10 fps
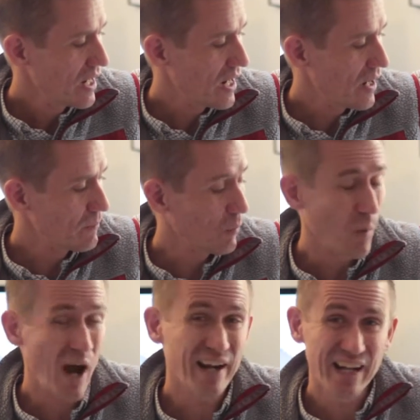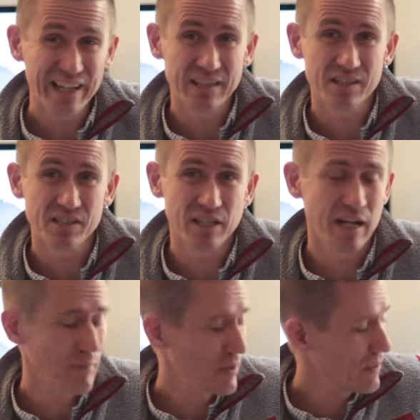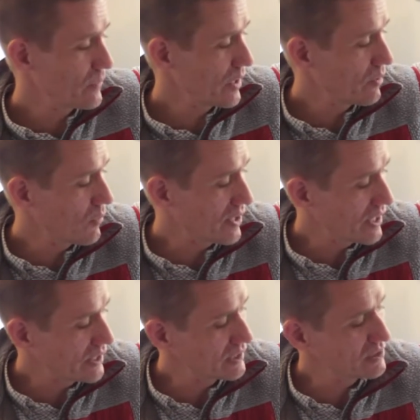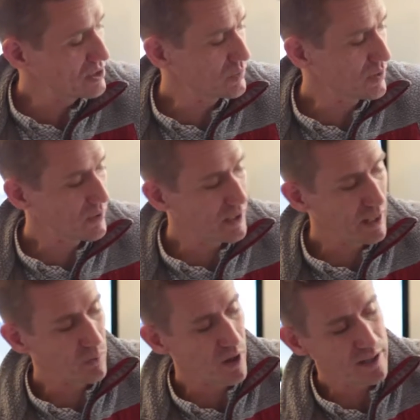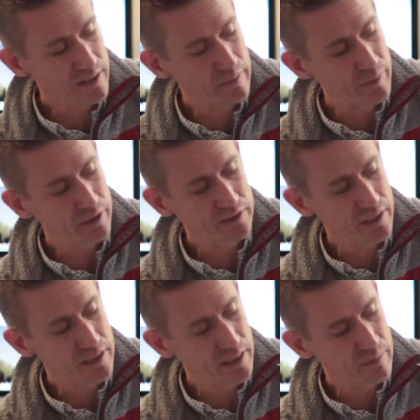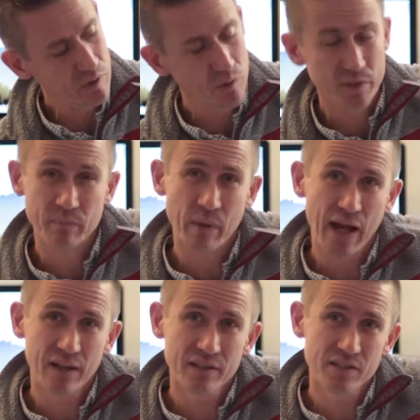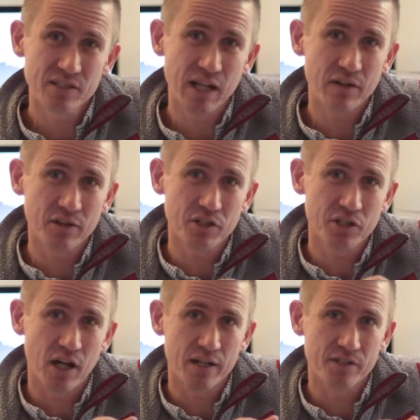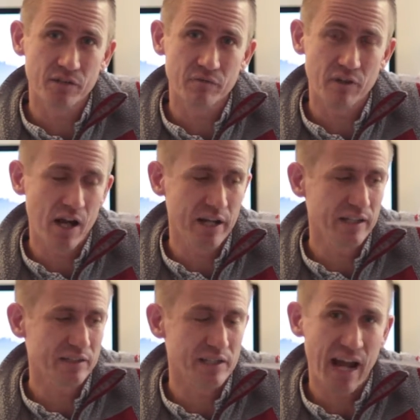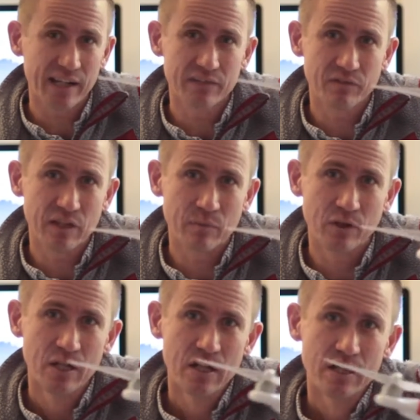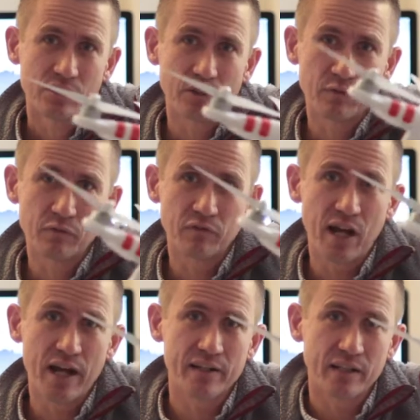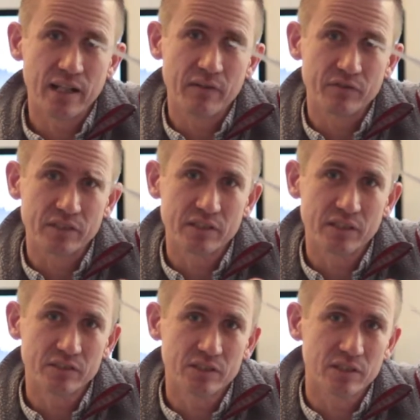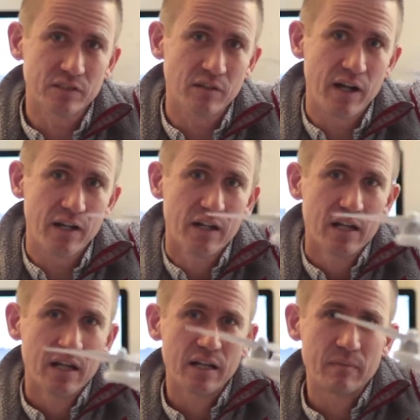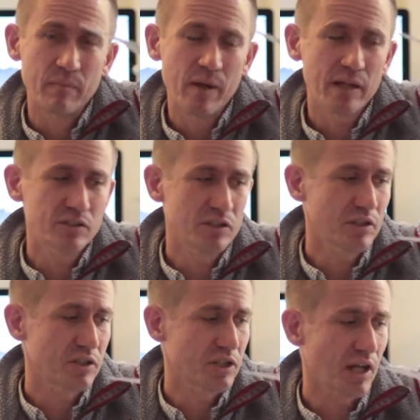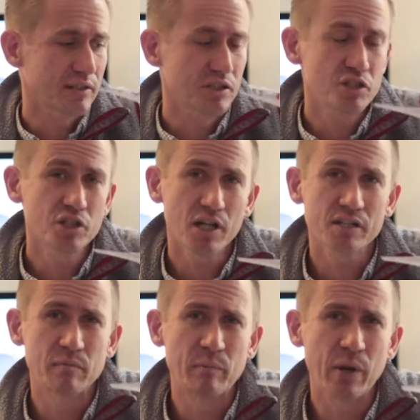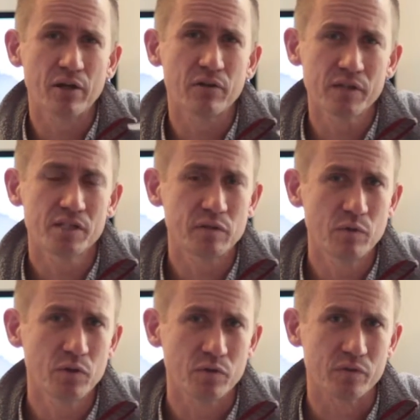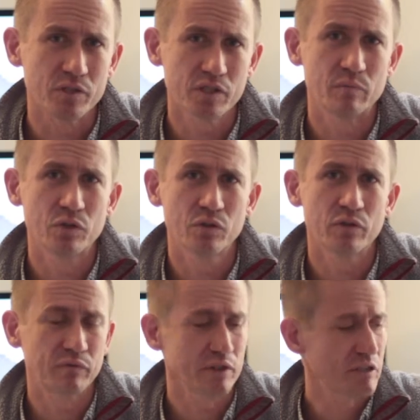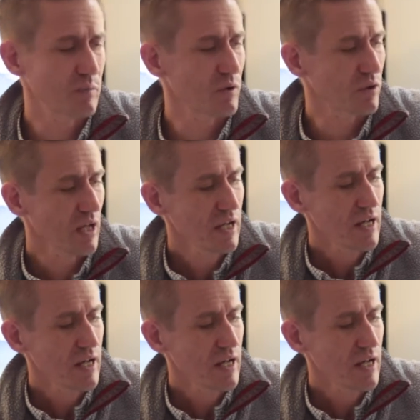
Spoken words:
Why did I get this camera? Why did I get this one? Well, I wanted the built-in gimbal, which balances out your shot as you're flying. It's an active gimbal, so if you fly to the left, it tilts to the right. It makes your shots just buttery smooth, just beautifully smooth.